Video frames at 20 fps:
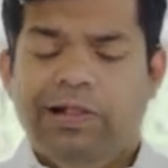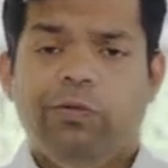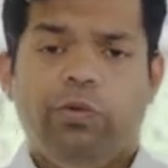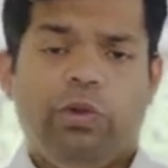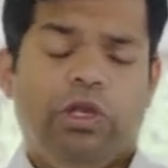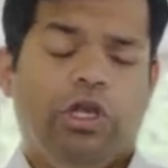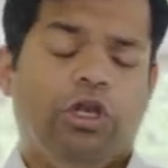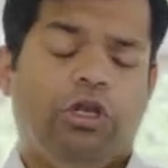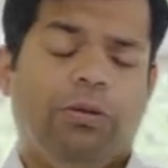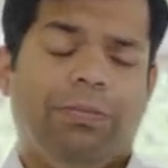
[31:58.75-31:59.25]

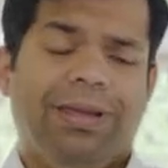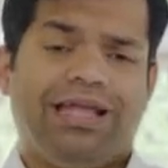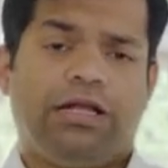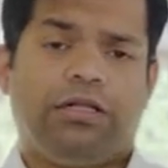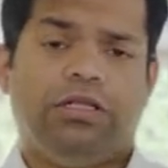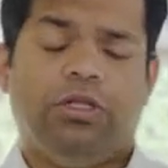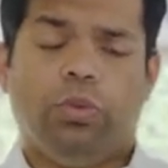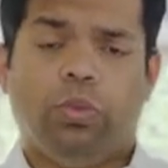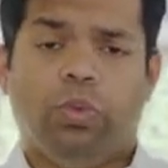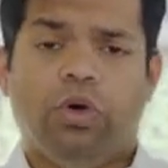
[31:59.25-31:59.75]
We need to
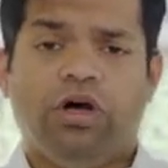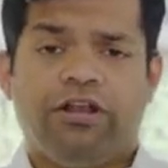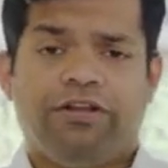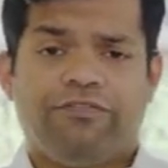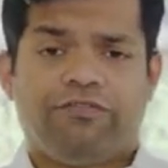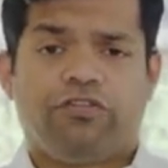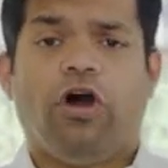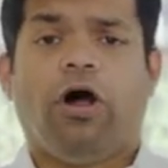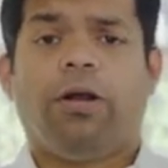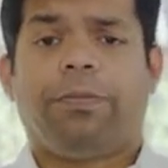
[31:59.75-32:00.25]
make the Word
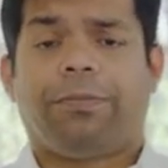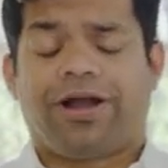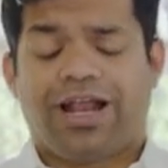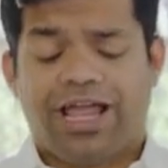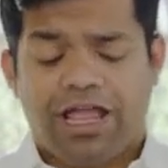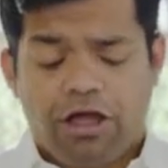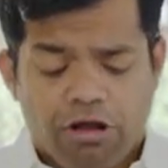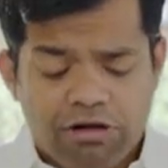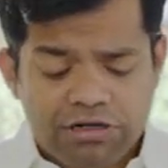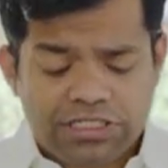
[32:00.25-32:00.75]
of God
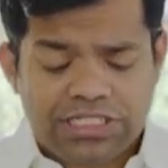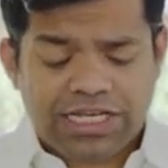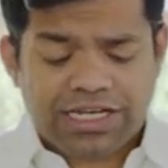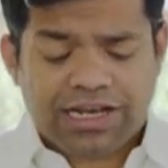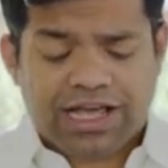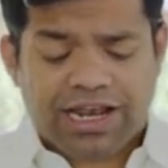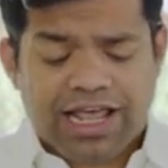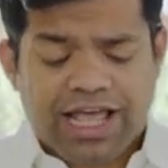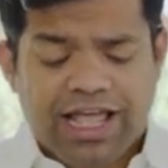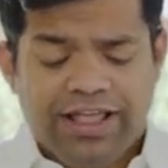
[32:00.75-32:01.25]
priority in
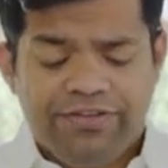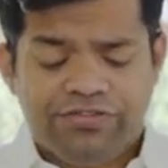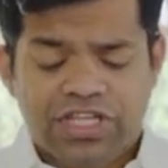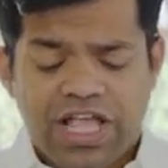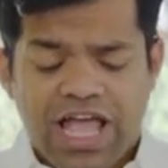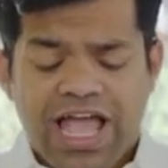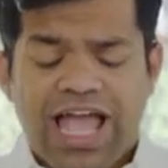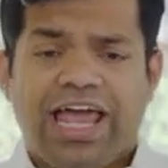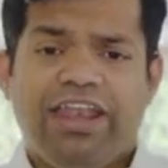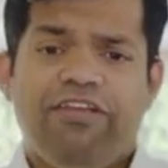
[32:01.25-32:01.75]
our lives.
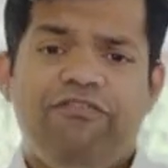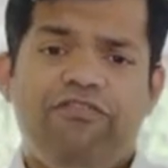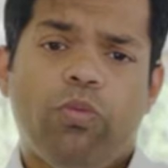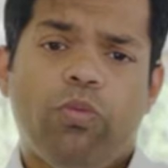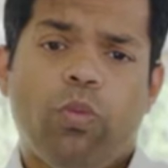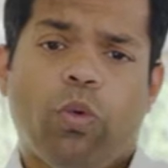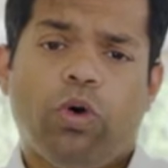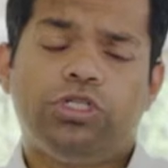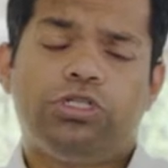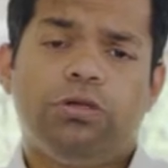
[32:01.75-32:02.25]
And
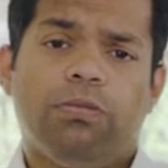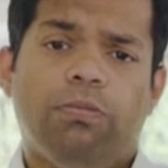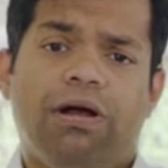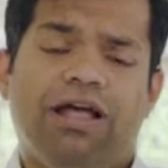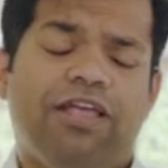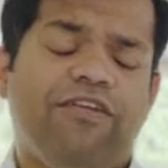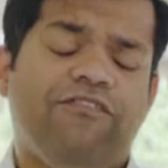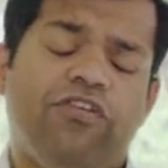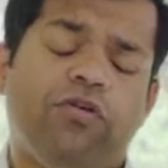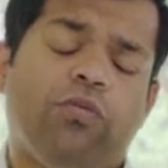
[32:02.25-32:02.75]
want to,
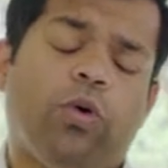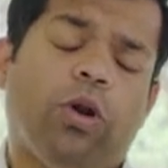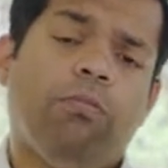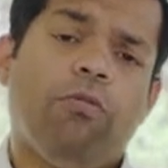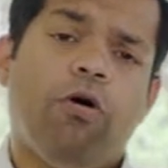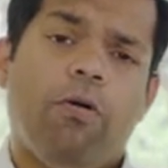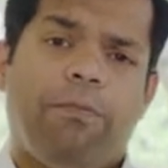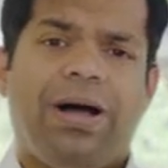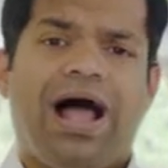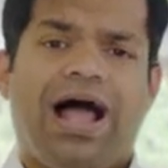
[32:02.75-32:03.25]
if you want
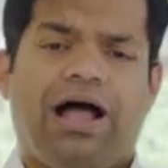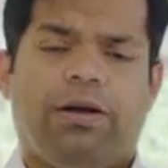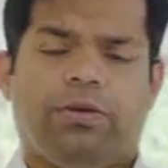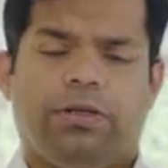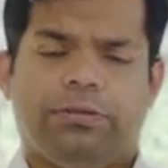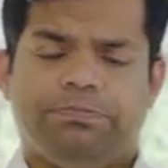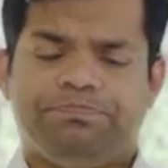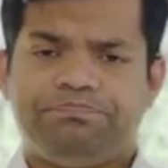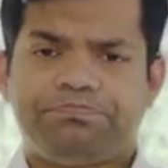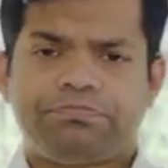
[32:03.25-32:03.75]
more power,